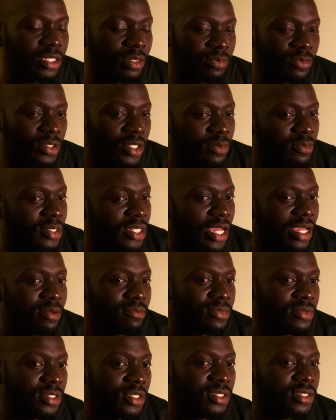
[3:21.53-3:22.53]

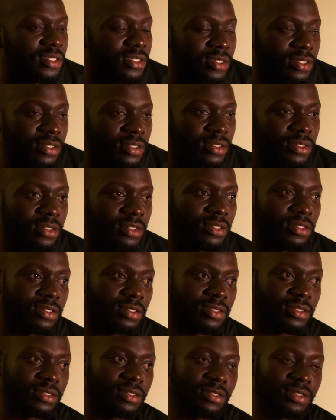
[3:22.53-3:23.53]
sometimes it's
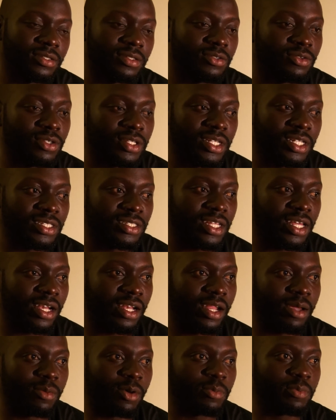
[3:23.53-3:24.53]
not
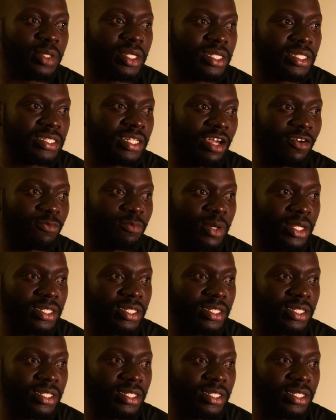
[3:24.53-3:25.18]
necessarily about being tough,